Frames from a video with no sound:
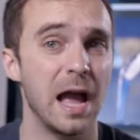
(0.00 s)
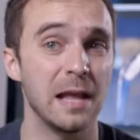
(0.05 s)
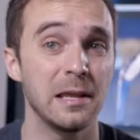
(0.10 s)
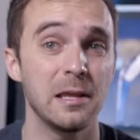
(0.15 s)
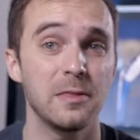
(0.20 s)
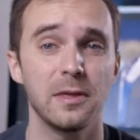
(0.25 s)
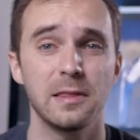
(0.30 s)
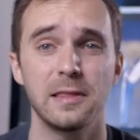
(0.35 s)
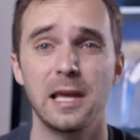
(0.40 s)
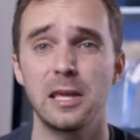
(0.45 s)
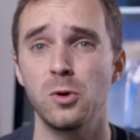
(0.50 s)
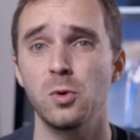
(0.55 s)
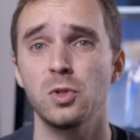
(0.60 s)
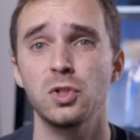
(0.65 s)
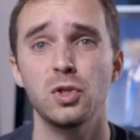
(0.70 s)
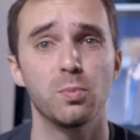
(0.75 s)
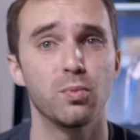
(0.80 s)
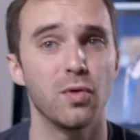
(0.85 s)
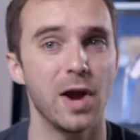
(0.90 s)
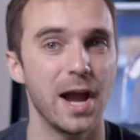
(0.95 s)
Anything that you can
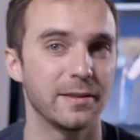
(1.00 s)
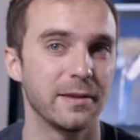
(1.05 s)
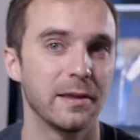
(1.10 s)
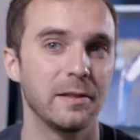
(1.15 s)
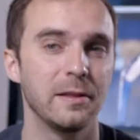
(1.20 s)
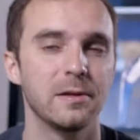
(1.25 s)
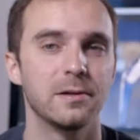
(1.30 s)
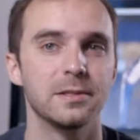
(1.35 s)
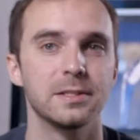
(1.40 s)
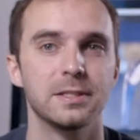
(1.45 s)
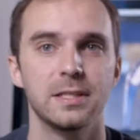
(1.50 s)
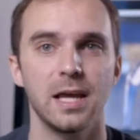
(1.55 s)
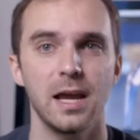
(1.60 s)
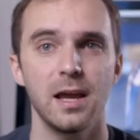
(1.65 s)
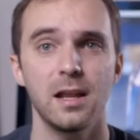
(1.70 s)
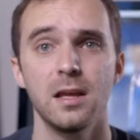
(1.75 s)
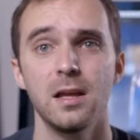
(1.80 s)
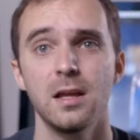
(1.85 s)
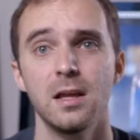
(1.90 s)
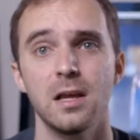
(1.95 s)
do practically on
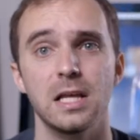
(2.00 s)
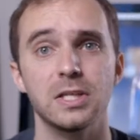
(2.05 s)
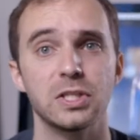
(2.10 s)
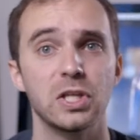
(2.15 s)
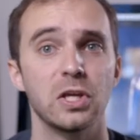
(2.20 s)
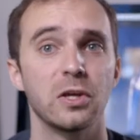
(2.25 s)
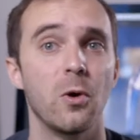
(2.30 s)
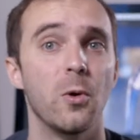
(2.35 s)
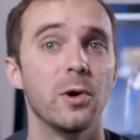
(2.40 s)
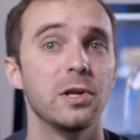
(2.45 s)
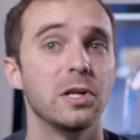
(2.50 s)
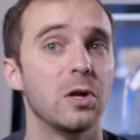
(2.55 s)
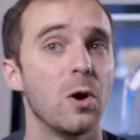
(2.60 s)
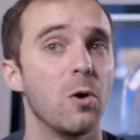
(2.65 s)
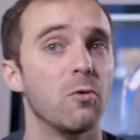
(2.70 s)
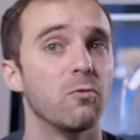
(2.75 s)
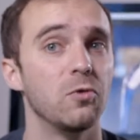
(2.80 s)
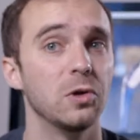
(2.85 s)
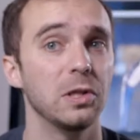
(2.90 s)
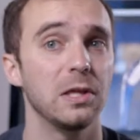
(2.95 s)
set is going to
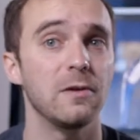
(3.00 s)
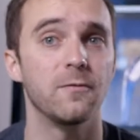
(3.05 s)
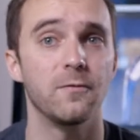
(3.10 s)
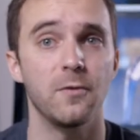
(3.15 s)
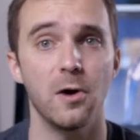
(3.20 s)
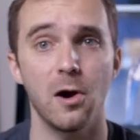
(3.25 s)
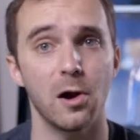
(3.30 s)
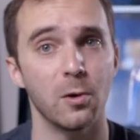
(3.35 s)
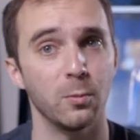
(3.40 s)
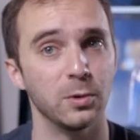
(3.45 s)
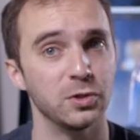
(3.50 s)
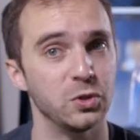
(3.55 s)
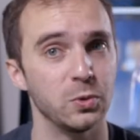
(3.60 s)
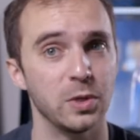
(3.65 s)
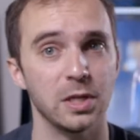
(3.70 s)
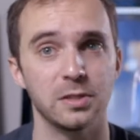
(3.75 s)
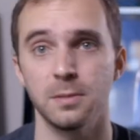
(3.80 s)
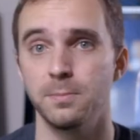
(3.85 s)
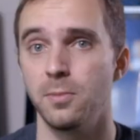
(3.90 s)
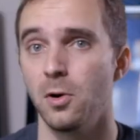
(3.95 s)
go really far once you
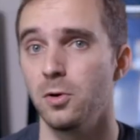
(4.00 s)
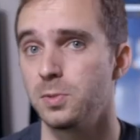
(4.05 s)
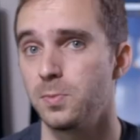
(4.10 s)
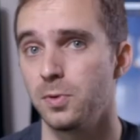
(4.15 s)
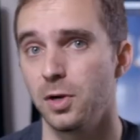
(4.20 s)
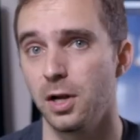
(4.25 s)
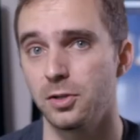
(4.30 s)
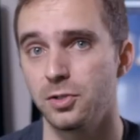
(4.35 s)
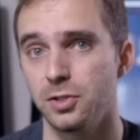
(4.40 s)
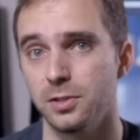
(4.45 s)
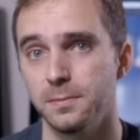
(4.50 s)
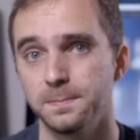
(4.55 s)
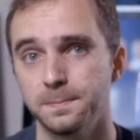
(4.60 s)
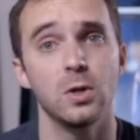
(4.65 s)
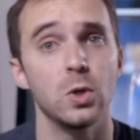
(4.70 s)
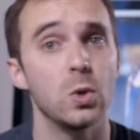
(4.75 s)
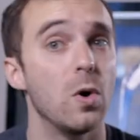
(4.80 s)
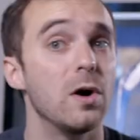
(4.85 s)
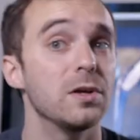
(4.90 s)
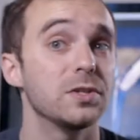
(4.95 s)
get to post-production.
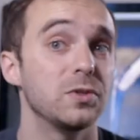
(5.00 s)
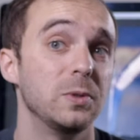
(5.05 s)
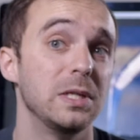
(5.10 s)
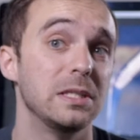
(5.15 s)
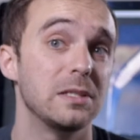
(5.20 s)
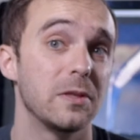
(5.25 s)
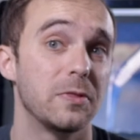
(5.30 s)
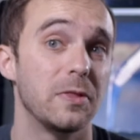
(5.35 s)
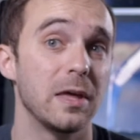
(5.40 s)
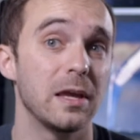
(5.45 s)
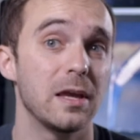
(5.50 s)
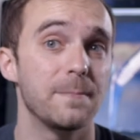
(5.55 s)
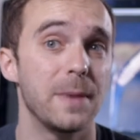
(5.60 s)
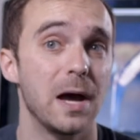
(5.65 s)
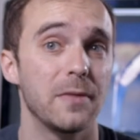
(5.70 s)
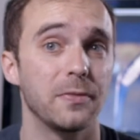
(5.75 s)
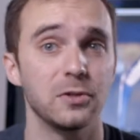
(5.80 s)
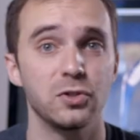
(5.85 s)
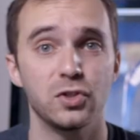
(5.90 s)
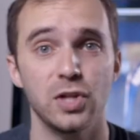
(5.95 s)
You also need to think
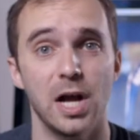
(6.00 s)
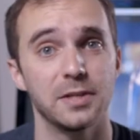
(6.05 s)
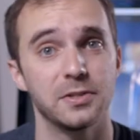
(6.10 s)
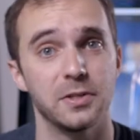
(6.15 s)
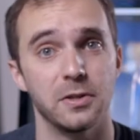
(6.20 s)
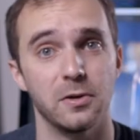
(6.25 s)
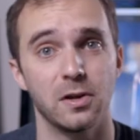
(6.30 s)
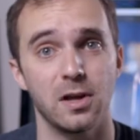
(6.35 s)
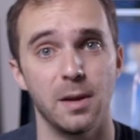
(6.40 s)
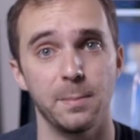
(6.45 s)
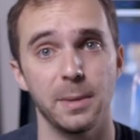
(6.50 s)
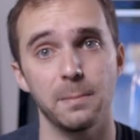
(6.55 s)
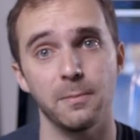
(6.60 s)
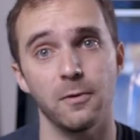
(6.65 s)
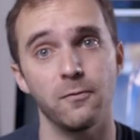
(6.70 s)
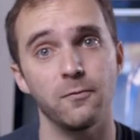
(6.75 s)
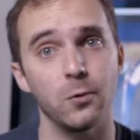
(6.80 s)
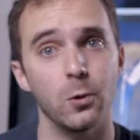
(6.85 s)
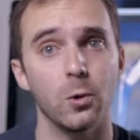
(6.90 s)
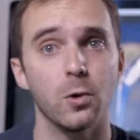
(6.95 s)
about the shots that are coming
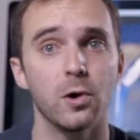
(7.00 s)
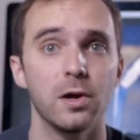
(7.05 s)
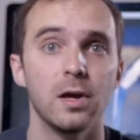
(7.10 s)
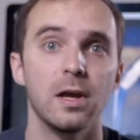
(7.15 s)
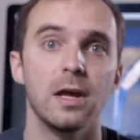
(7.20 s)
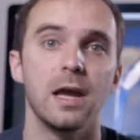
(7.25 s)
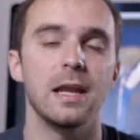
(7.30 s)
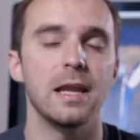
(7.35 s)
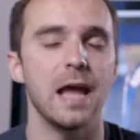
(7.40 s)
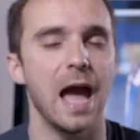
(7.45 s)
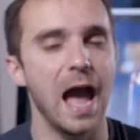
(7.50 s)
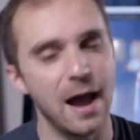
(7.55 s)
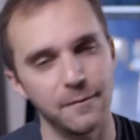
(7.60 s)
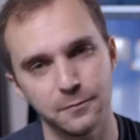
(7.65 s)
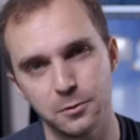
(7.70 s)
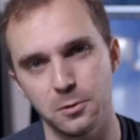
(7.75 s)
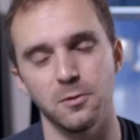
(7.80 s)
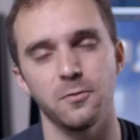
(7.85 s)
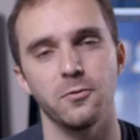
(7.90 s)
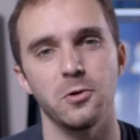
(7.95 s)
before and
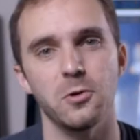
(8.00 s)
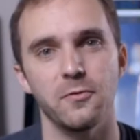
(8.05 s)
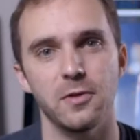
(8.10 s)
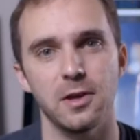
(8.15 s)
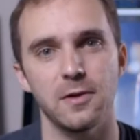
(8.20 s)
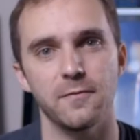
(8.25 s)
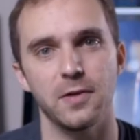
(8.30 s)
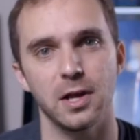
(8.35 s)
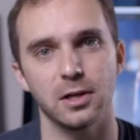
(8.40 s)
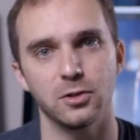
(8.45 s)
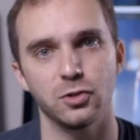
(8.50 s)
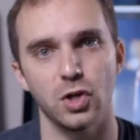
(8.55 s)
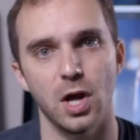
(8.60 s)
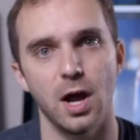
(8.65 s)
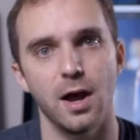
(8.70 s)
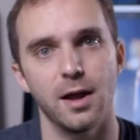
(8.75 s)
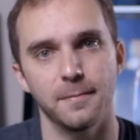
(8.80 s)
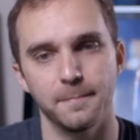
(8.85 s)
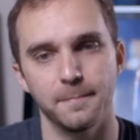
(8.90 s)
after of your VFX shot.